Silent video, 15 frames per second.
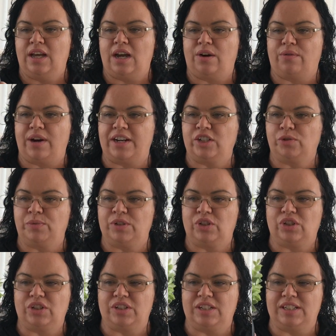arrangements
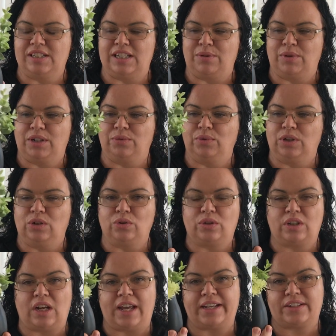just to see what it would
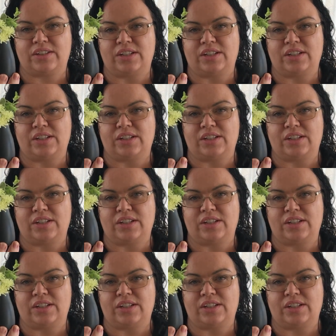look like.